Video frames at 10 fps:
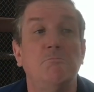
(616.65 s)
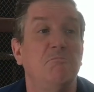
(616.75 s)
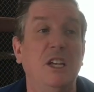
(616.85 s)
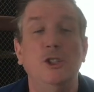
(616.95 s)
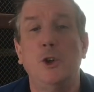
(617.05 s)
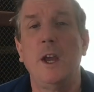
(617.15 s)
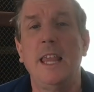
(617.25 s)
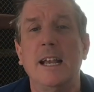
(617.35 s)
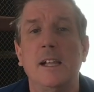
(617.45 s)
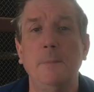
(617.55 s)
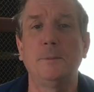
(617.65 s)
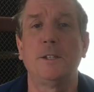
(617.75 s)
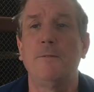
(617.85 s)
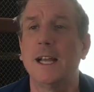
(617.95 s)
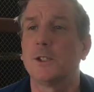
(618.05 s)
Enjoy the eclipse
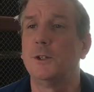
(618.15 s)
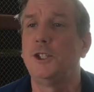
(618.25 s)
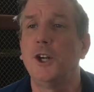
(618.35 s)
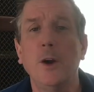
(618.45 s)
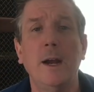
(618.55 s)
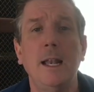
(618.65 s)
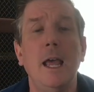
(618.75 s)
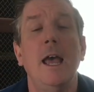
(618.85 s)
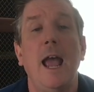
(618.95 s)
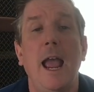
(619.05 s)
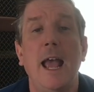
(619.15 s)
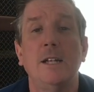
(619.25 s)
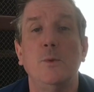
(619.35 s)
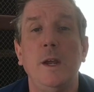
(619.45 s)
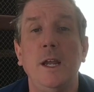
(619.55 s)
if that's what you're doing,
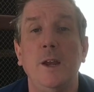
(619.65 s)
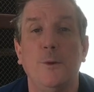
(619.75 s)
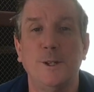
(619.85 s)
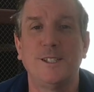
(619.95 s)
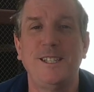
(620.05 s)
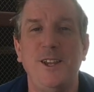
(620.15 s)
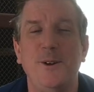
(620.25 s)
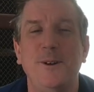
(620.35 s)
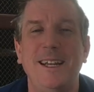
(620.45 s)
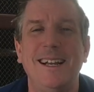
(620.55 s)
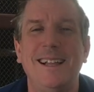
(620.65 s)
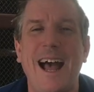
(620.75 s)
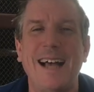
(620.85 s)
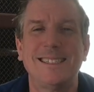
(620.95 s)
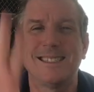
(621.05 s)
and we will see you in
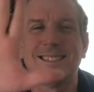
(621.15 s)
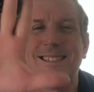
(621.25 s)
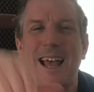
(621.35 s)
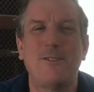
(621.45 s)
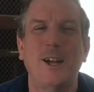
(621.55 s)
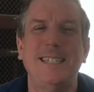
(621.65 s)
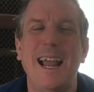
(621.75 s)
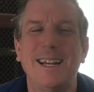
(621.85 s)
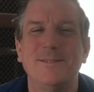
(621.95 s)
class. Have a great day.